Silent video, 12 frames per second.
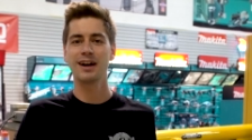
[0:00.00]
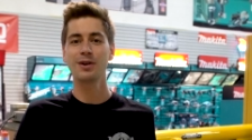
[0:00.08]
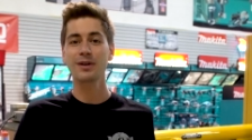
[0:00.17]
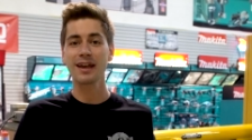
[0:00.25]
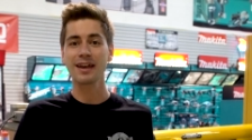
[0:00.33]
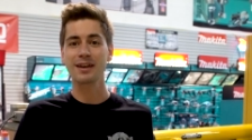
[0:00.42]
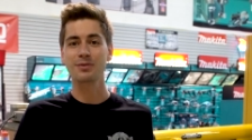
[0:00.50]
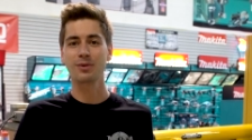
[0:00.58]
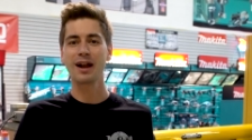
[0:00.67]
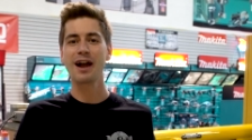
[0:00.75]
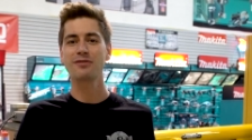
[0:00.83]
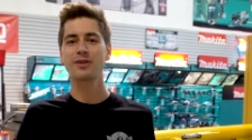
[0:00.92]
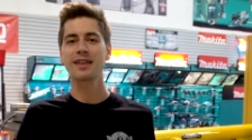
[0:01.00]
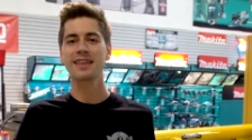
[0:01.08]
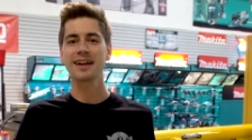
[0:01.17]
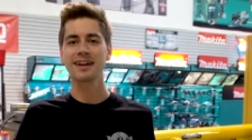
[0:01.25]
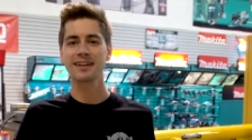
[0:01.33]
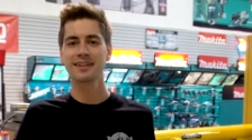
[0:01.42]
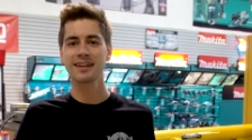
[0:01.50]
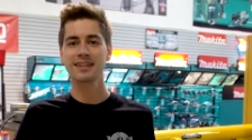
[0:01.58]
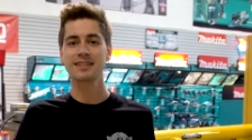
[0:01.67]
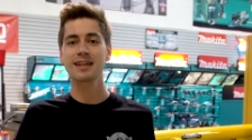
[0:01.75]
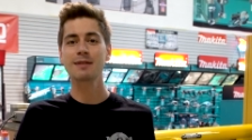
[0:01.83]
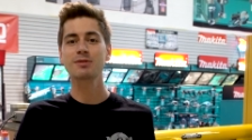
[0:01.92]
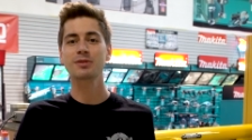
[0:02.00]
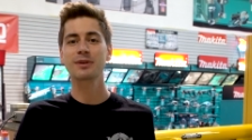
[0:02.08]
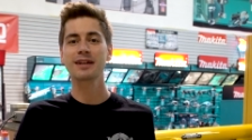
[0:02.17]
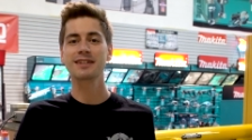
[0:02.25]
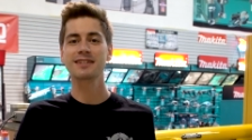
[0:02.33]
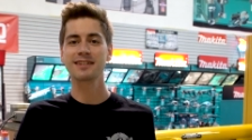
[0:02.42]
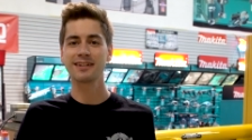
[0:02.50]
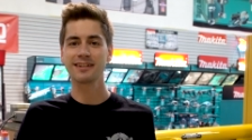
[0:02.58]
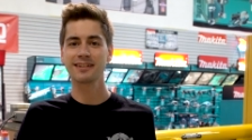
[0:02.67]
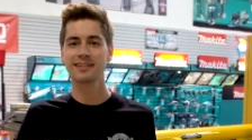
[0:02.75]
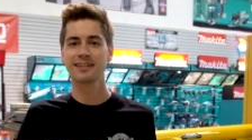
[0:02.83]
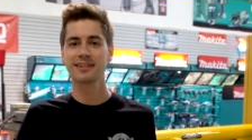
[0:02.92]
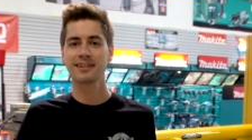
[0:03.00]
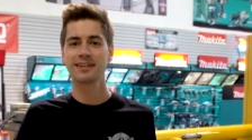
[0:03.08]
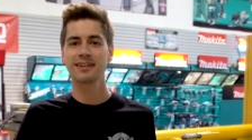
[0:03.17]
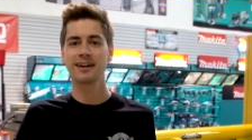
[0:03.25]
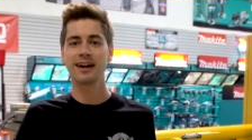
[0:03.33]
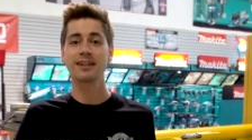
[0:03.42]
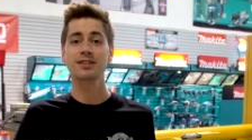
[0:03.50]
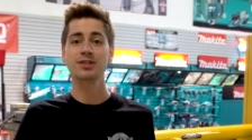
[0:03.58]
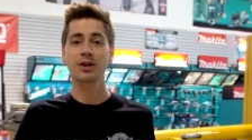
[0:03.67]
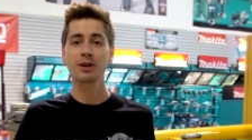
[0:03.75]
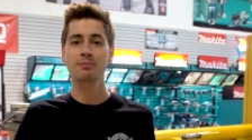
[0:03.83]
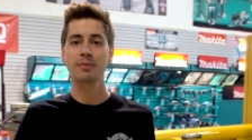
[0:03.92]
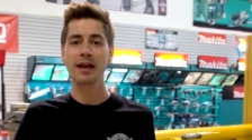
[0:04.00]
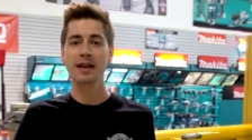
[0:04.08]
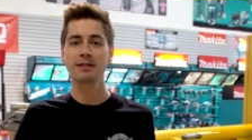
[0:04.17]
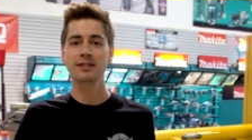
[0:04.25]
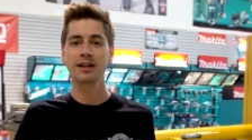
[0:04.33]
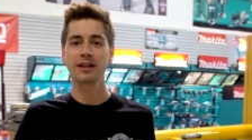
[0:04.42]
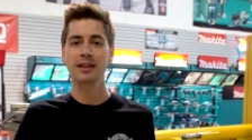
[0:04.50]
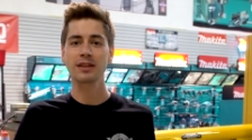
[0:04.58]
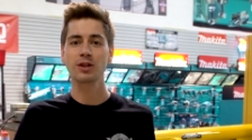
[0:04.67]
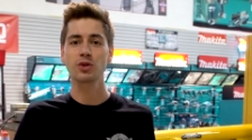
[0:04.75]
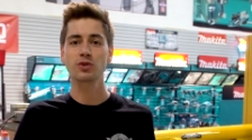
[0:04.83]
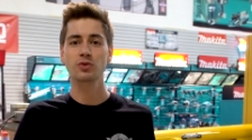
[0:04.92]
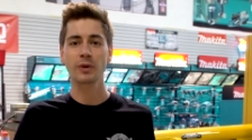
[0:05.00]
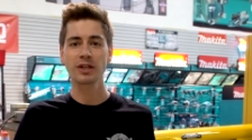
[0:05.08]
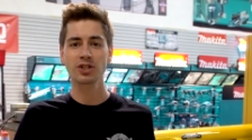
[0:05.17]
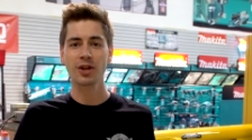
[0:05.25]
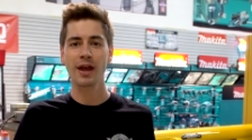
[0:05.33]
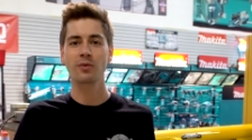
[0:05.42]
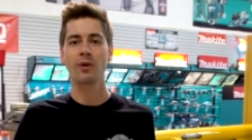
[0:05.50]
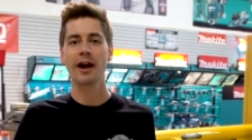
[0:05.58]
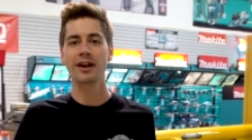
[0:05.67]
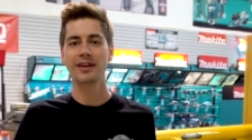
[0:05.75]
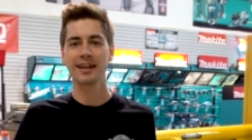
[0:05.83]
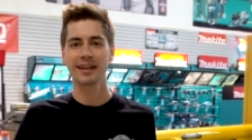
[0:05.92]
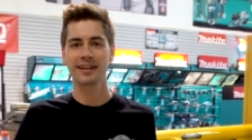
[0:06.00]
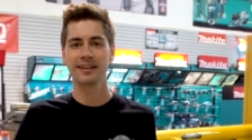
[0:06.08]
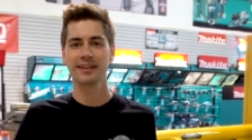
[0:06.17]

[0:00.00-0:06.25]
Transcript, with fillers: Okay, we're halfway there. It's time to reinstall. I'll start by installing the new switch and wiring.